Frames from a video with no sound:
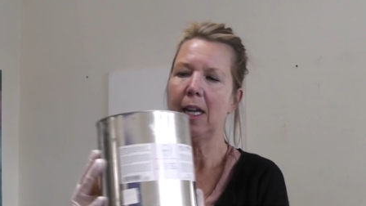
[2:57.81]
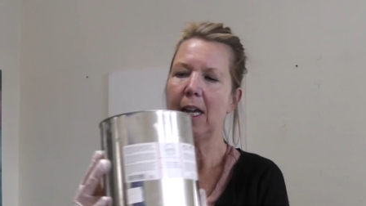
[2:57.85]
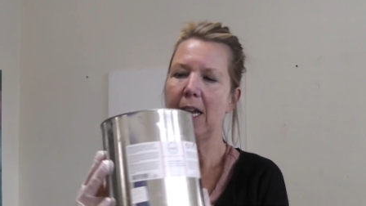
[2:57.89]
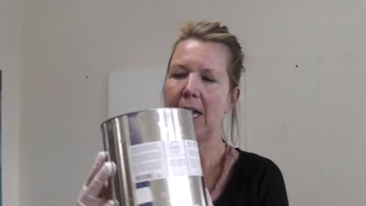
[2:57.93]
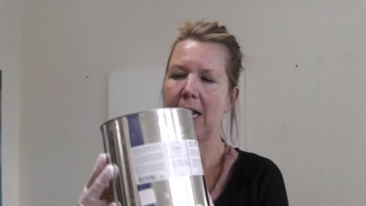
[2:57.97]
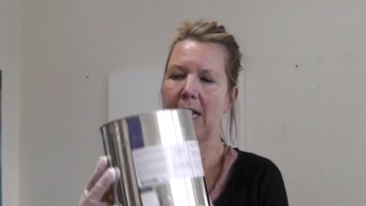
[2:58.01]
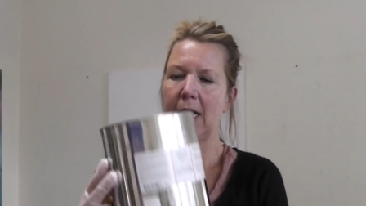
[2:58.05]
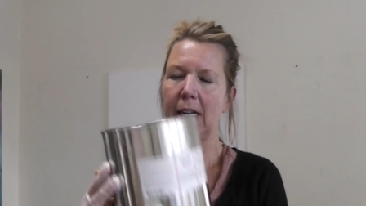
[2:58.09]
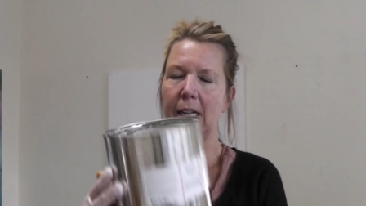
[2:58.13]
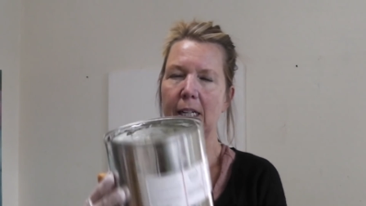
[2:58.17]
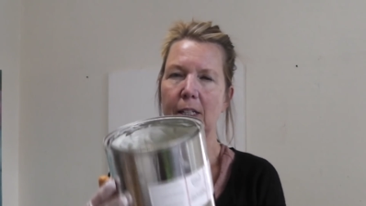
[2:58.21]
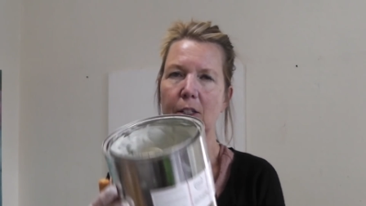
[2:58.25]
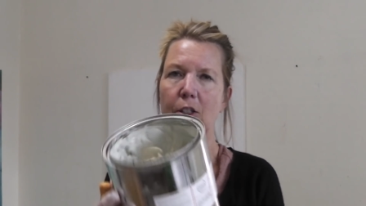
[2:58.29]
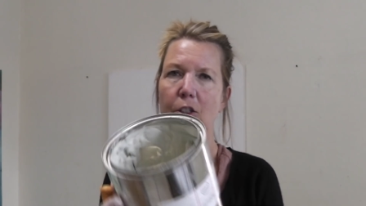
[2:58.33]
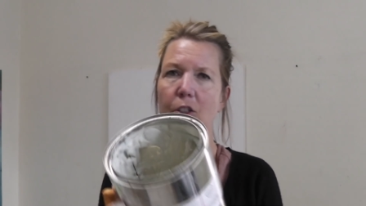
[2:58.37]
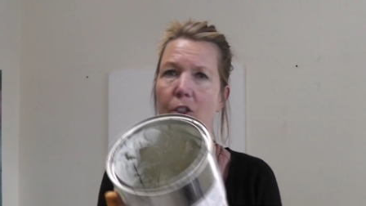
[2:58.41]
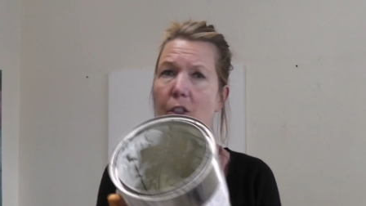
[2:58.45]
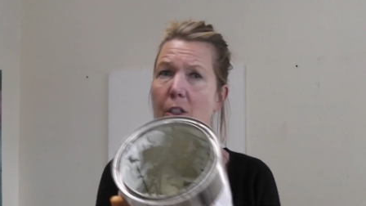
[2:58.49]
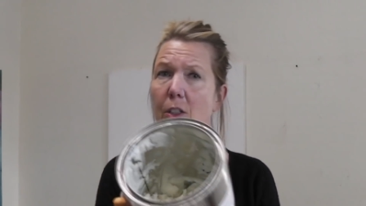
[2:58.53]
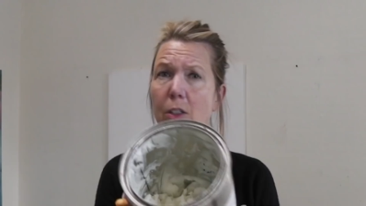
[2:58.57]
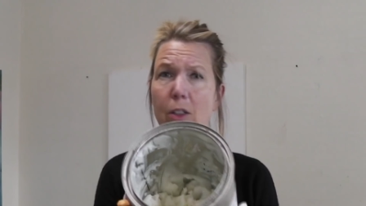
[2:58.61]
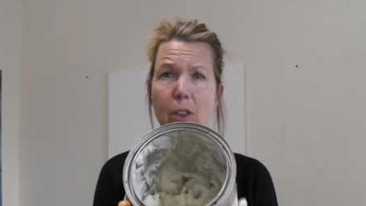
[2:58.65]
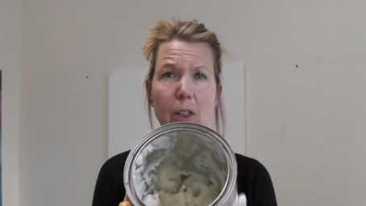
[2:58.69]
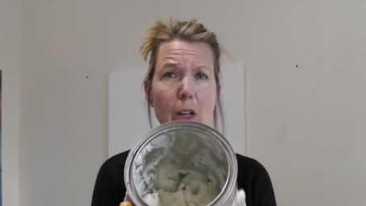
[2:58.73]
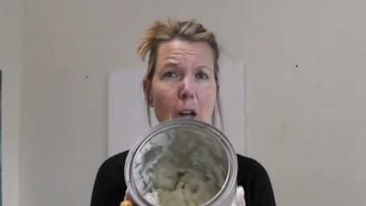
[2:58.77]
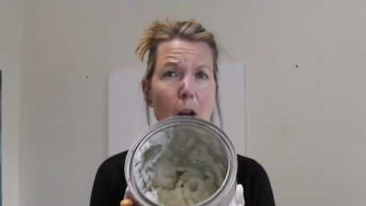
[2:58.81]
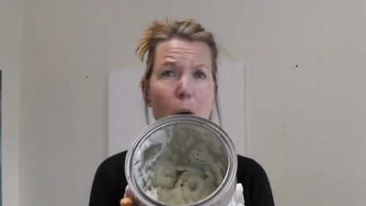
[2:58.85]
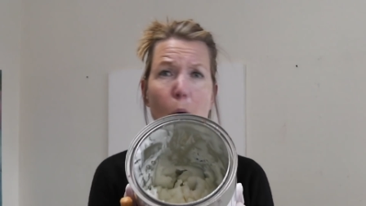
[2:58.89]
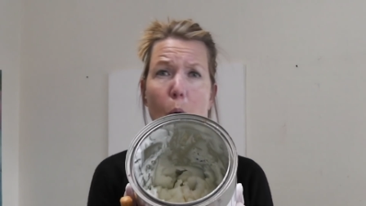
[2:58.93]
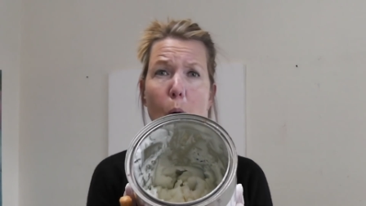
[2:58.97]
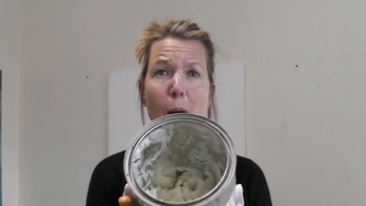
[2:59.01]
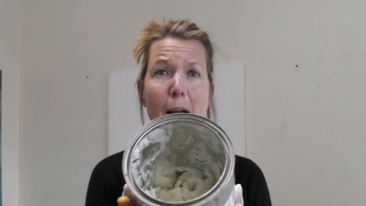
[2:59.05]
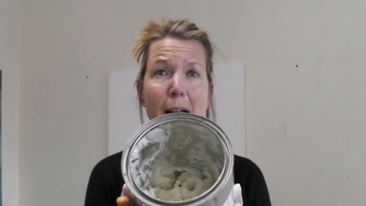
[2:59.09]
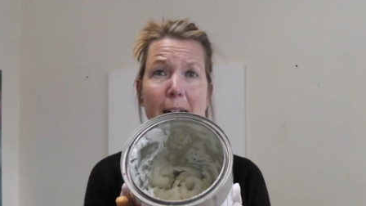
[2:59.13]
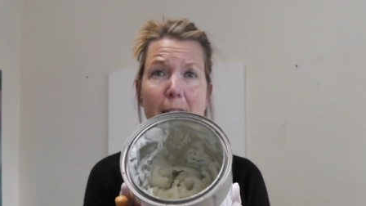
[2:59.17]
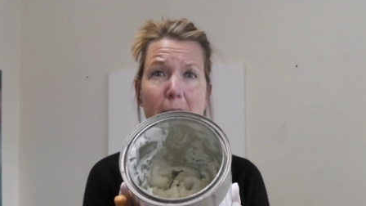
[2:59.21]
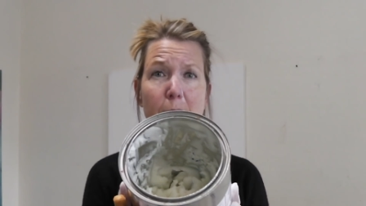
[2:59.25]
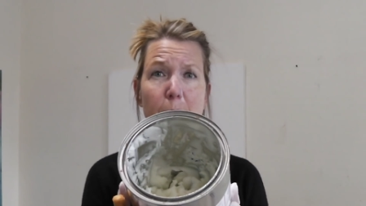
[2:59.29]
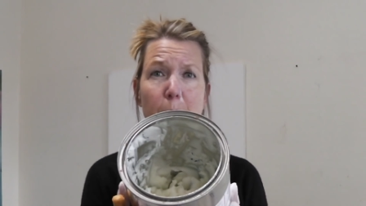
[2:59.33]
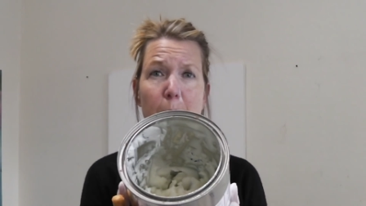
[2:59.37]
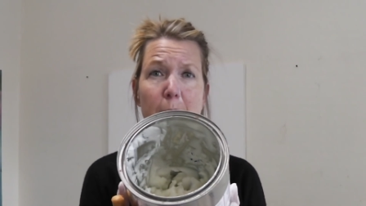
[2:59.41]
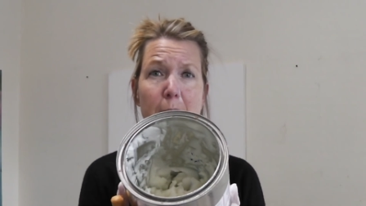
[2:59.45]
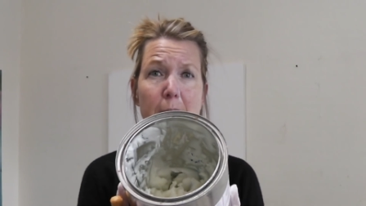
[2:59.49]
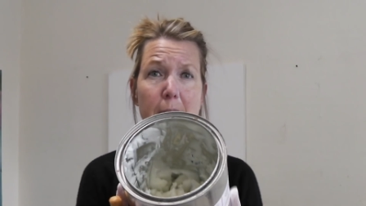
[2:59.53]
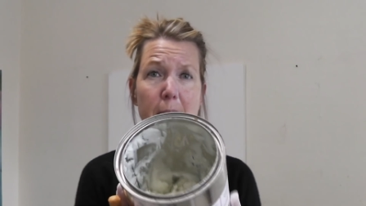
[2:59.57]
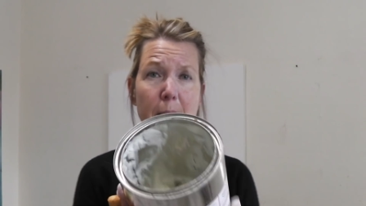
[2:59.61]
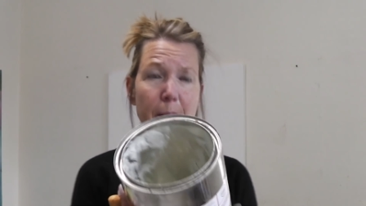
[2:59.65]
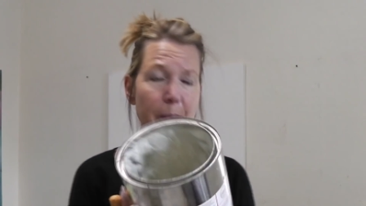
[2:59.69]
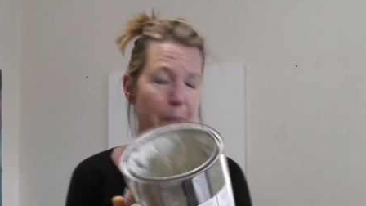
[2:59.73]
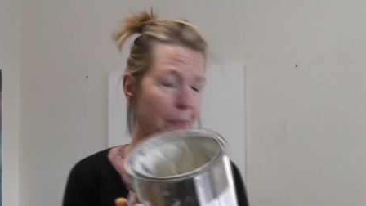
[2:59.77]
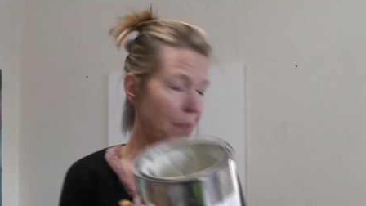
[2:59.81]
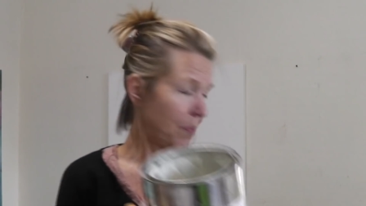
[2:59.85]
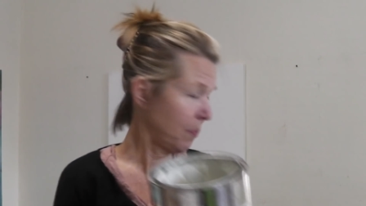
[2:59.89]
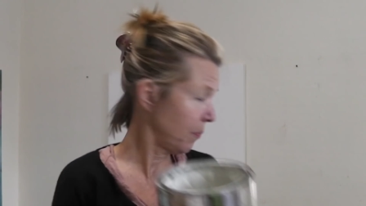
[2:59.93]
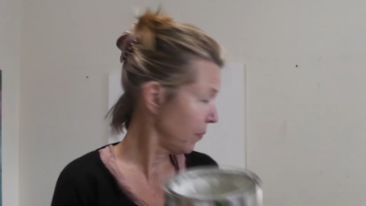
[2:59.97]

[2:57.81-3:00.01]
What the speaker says: and it's just a wax medium.